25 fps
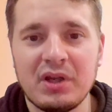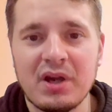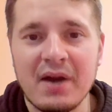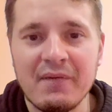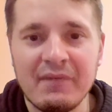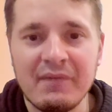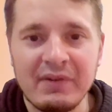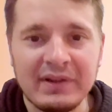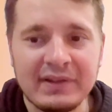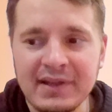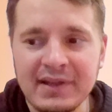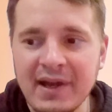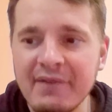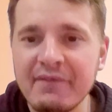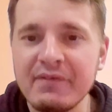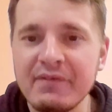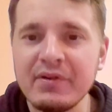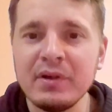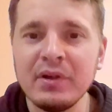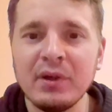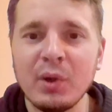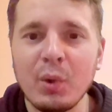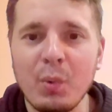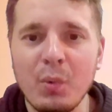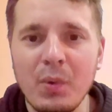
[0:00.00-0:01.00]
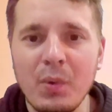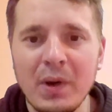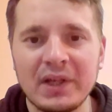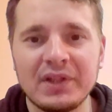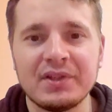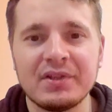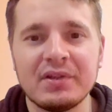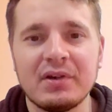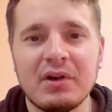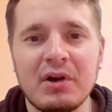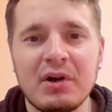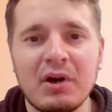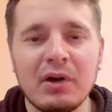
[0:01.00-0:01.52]
I never
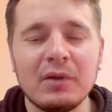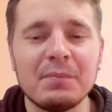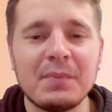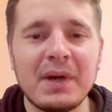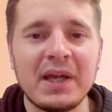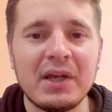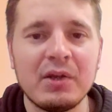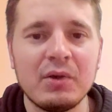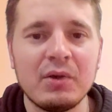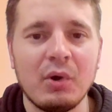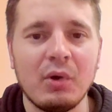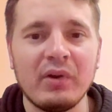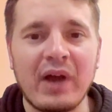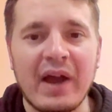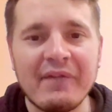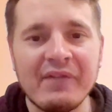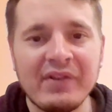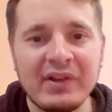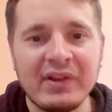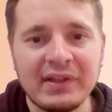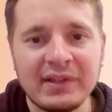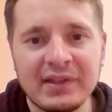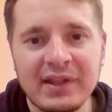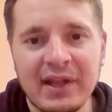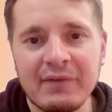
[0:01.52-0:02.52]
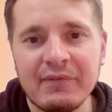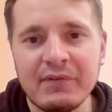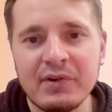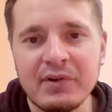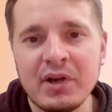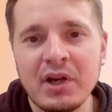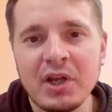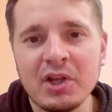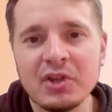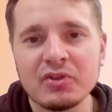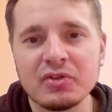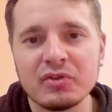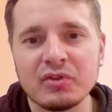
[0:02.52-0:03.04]
quit on my goal. I will
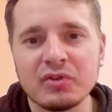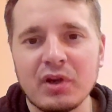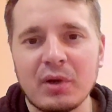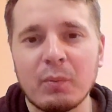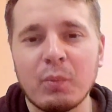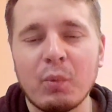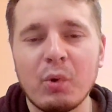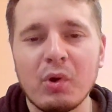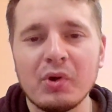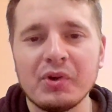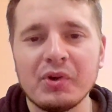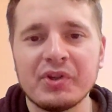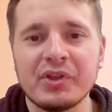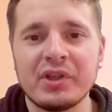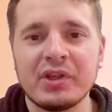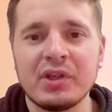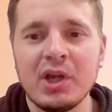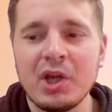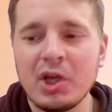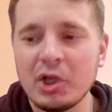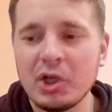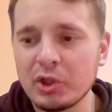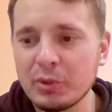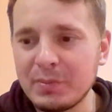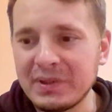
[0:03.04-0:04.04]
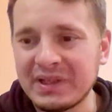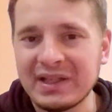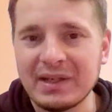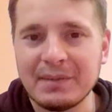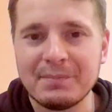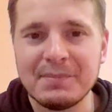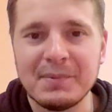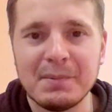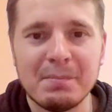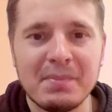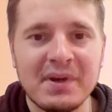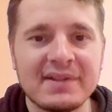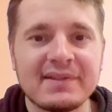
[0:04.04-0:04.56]
never stop working to
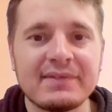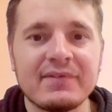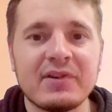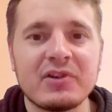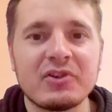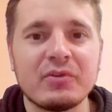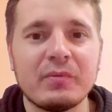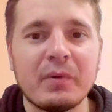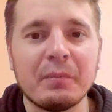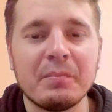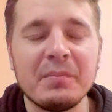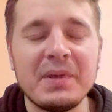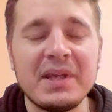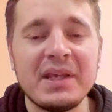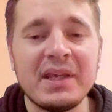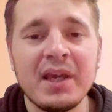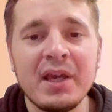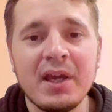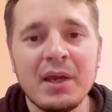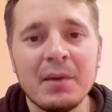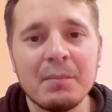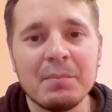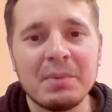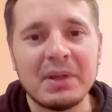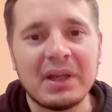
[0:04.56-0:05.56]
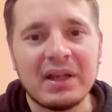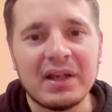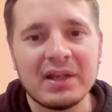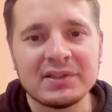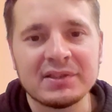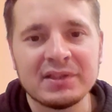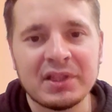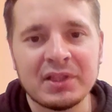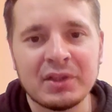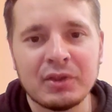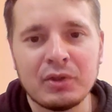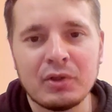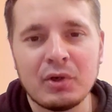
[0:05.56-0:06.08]
become the best version of me,
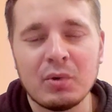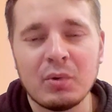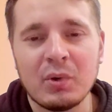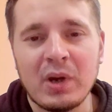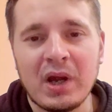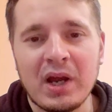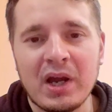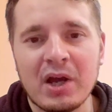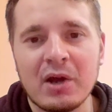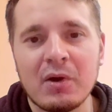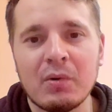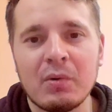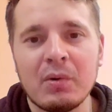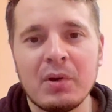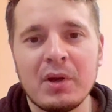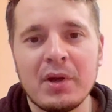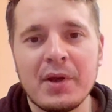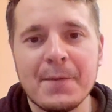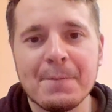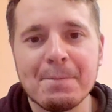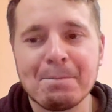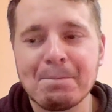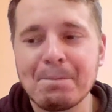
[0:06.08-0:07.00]
because I know how